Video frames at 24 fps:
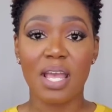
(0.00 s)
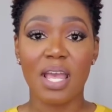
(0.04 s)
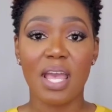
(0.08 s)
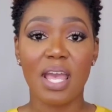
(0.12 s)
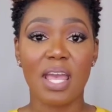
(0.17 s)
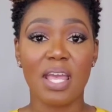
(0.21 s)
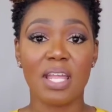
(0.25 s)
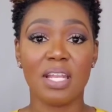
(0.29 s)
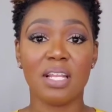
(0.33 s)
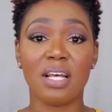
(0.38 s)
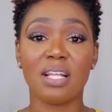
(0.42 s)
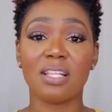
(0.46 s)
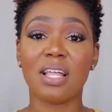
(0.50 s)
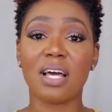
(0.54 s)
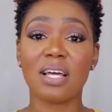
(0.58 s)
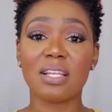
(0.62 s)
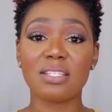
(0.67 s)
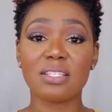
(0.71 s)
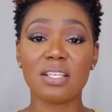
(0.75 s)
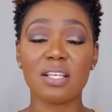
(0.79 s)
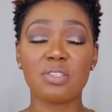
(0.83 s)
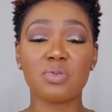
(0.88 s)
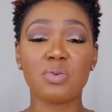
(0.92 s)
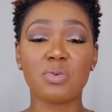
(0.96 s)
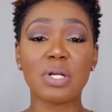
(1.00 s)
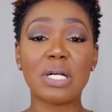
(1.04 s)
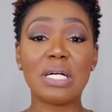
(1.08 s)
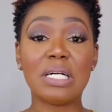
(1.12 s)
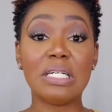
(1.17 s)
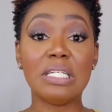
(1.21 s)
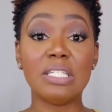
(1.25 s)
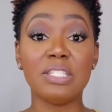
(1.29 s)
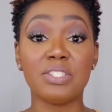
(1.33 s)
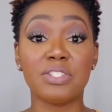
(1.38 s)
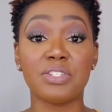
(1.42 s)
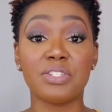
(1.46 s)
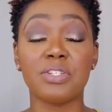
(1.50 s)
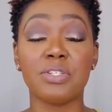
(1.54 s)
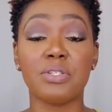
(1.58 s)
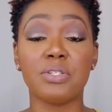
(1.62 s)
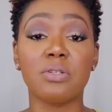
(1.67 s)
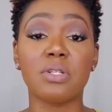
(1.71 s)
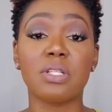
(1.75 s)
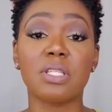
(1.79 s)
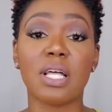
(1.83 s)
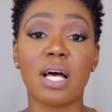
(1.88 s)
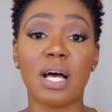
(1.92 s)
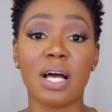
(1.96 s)
And a lot of times we're
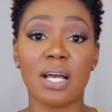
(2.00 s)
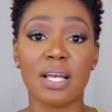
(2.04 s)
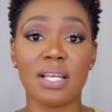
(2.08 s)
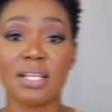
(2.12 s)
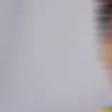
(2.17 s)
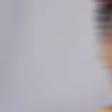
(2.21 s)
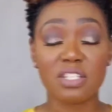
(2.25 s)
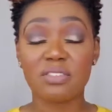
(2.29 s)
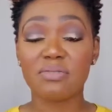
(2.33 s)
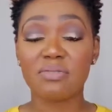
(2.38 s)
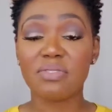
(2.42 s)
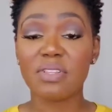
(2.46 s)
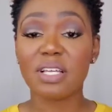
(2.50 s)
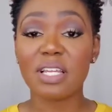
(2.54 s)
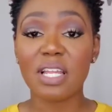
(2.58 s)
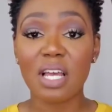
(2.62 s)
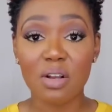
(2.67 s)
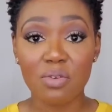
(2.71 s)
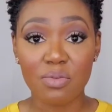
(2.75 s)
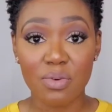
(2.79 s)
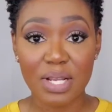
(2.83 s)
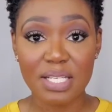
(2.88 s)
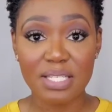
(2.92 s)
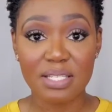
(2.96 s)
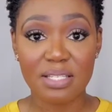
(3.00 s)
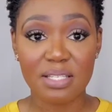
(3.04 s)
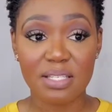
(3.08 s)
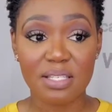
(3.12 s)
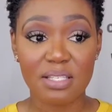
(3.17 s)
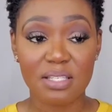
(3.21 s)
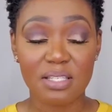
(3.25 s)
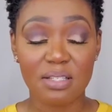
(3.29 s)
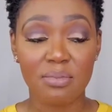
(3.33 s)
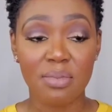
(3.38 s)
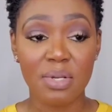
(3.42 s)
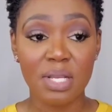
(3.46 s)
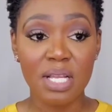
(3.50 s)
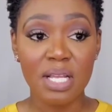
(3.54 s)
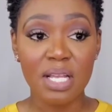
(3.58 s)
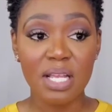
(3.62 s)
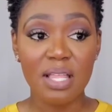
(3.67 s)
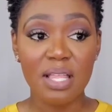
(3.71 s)
underutilized, just flat out racism